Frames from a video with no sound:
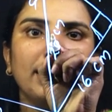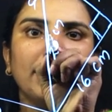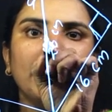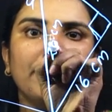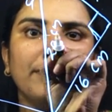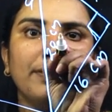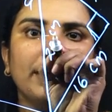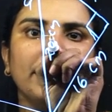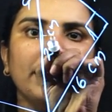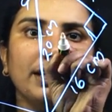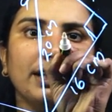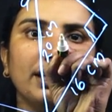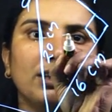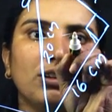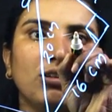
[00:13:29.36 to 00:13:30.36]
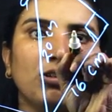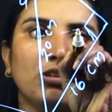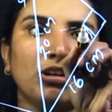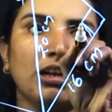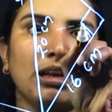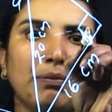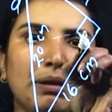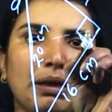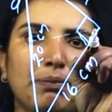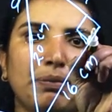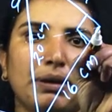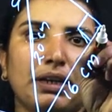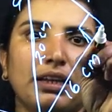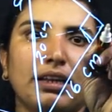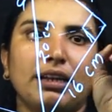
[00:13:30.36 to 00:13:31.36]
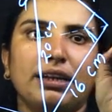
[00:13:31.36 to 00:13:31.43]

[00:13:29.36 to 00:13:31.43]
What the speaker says: We have to do this. We have to do